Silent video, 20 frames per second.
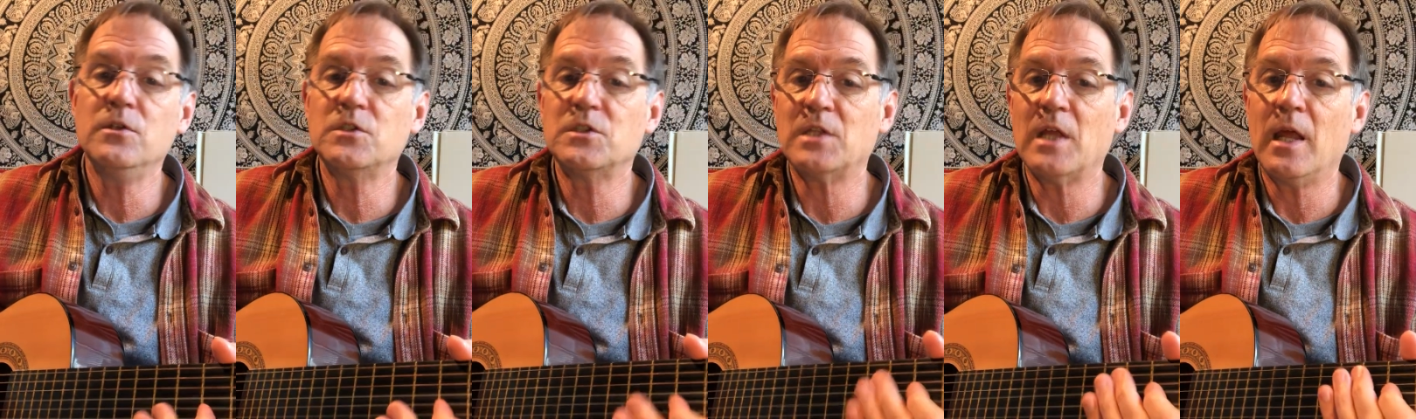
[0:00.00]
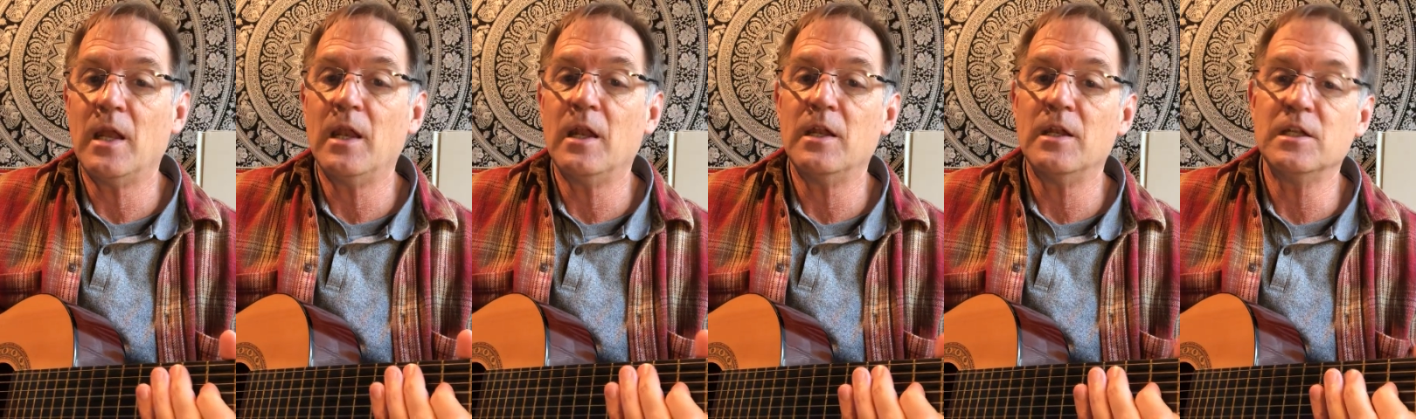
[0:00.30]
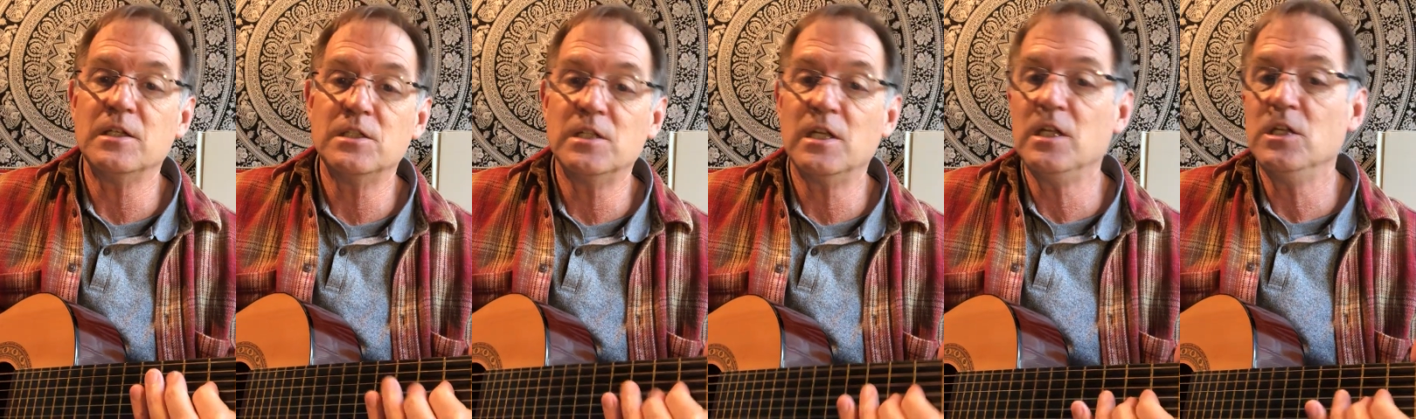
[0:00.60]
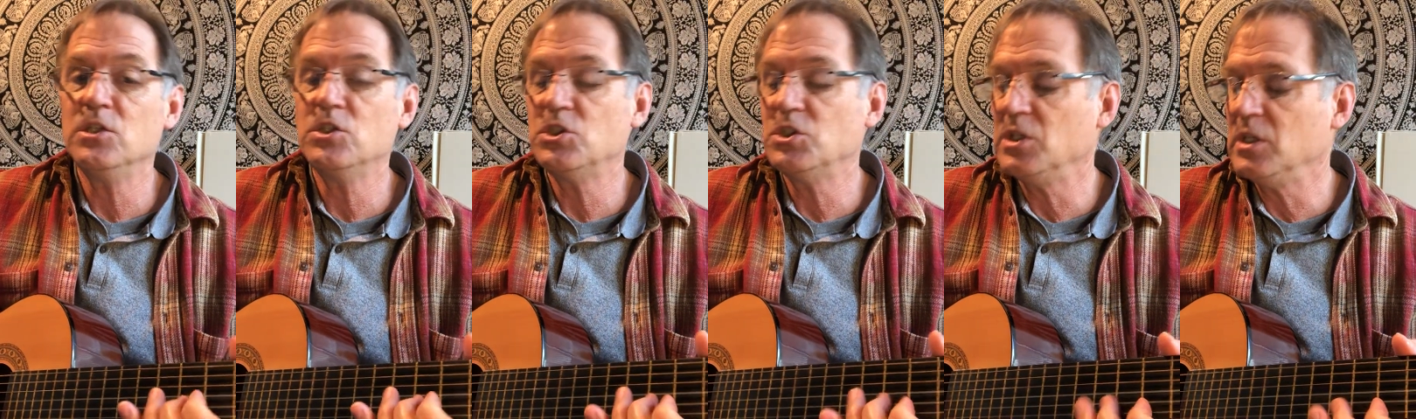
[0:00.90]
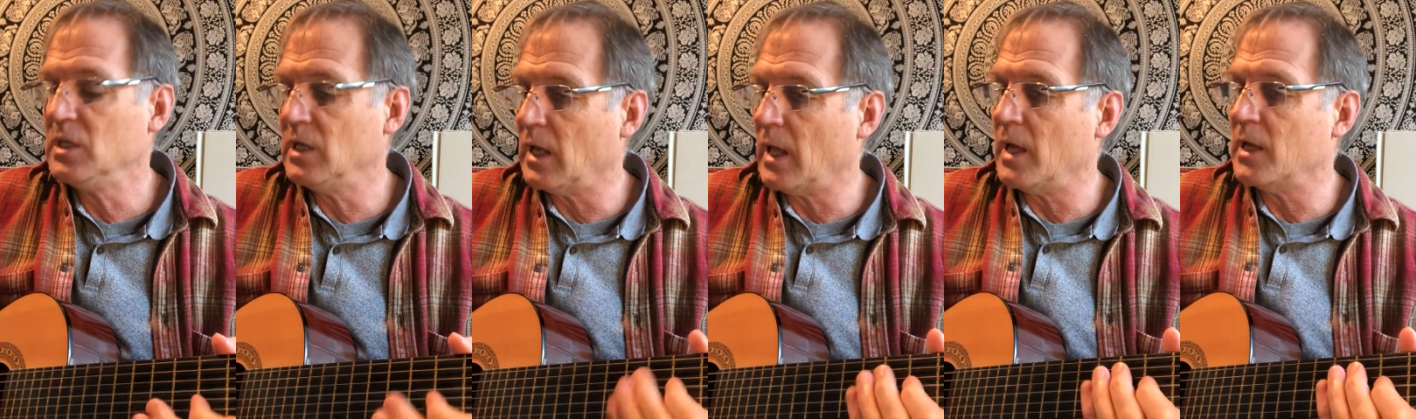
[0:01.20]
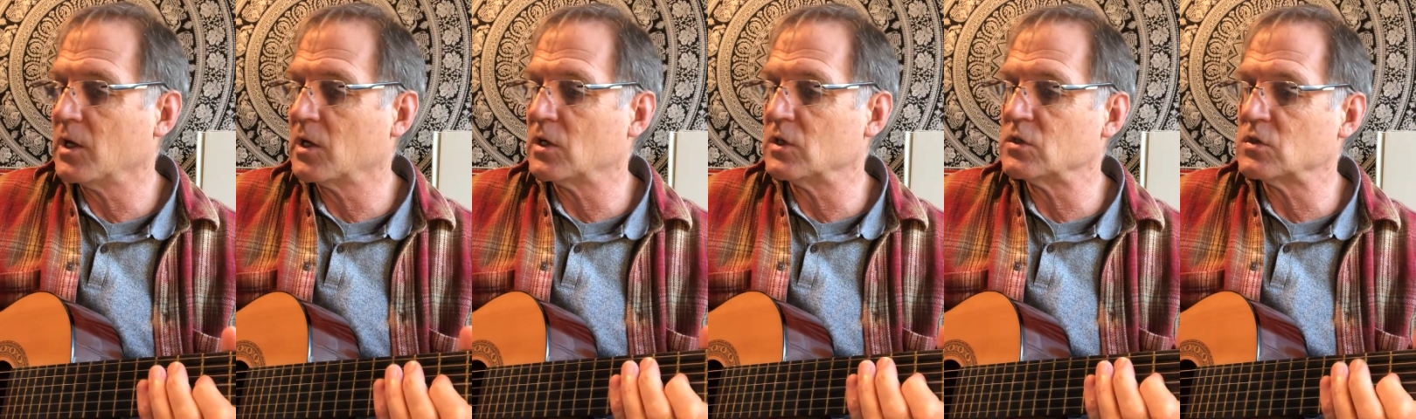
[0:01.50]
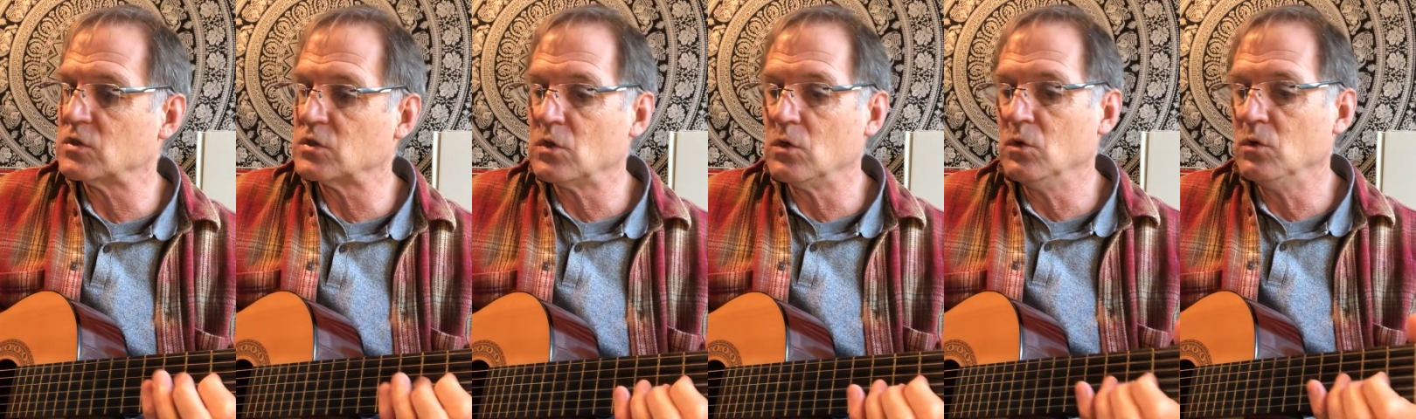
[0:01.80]
stand at attention like a
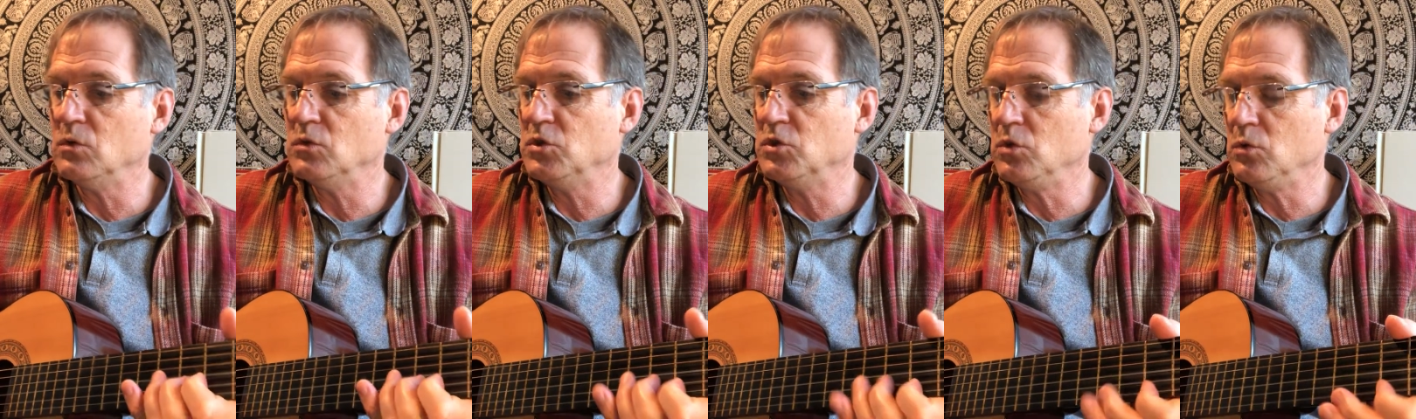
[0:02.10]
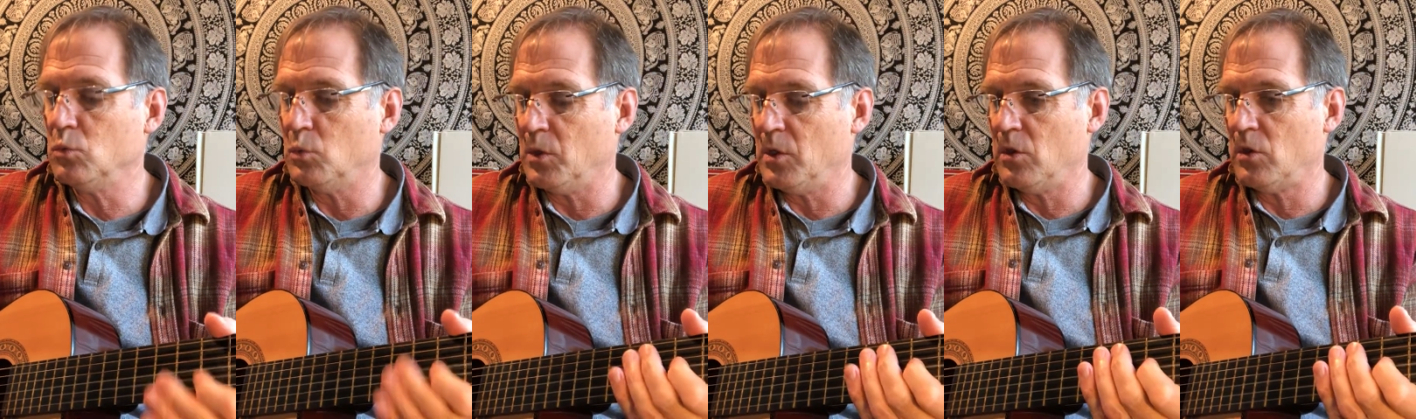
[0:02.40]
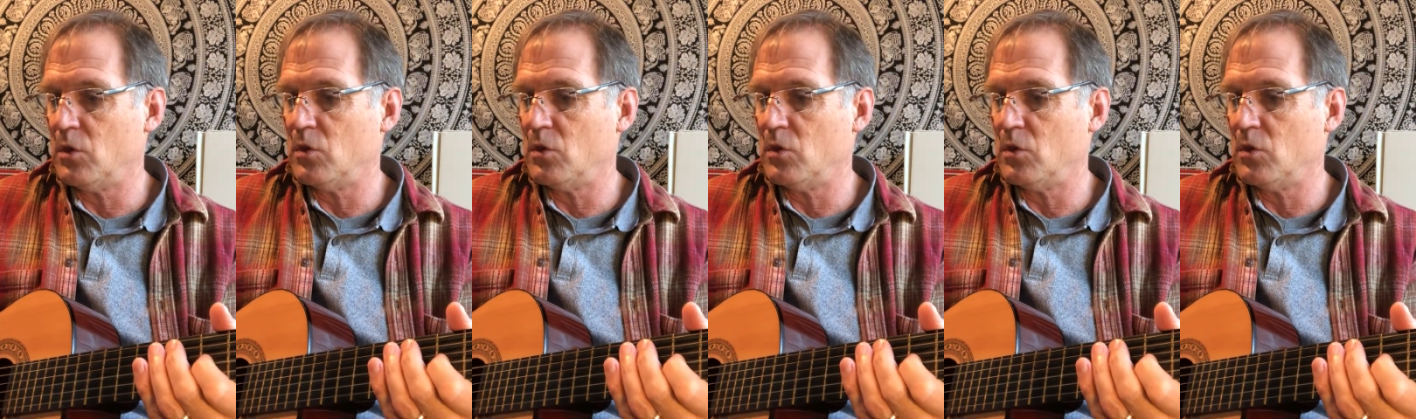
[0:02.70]
soldier with